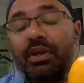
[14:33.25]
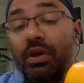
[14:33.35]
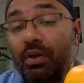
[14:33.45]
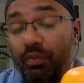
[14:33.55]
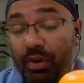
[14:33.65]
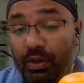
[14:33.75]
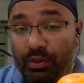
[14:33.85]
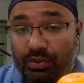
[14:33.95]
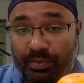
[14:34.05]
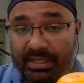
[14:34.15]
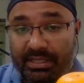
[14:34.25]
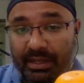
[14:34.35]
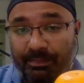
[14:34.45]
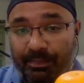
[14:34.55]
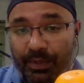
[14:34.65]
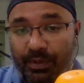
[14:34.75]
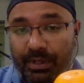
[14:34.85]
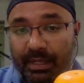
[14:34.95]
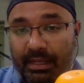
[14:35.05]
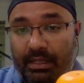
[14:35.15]
will also be same.
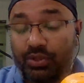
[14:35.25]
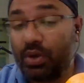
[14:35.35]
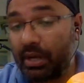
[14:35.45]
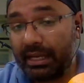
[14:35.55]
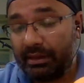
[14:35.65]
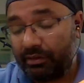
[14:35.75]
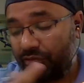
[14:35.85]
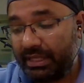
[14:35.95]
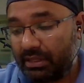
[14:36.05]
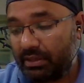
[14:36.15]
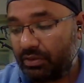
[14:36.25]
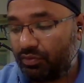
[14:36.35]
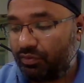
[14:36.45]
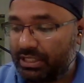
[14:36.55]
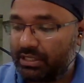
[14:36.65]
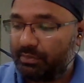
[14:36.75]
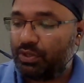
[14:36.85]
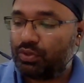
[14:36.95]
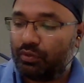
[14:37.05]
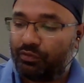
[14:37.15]
Okay. So again, with
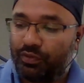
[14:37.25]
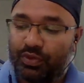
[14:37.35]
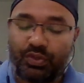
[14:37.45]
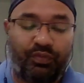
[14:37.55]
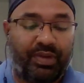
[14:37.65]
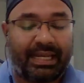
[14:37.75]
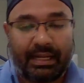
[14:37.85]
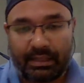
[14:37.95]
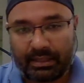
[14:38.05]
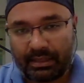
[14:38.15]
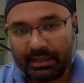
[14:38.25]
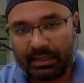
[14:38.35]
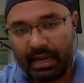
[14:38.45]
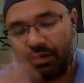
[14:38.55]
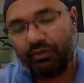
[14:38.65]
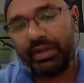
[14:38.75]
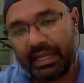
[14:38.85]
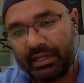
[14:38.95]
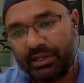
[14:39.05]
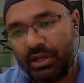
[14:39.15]
vegetables or fruits, we can cut and we
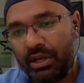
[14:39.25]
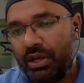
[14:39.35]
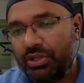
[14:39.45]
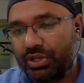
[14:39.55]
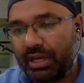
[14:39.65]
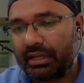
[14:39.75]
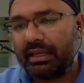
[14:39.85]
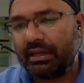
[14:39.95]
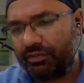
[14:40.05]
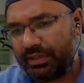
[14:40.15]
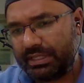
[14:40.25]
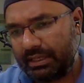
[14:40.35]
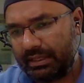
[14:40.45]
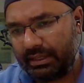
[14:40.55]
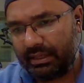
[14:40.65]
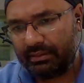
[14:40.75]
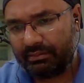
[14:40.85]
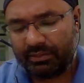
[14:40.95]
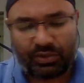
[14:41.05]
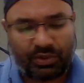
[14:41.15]
can check that physically, and
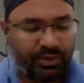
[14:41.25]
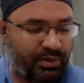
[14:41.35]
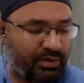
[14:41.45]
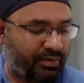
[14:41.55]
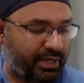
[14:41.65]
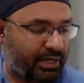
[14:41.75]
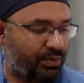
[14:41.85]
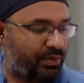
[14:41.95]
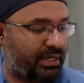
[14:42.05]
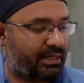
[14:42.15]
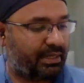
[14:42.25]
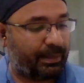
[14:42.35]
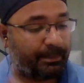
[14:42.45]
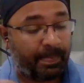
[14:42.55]
so we can do that thing.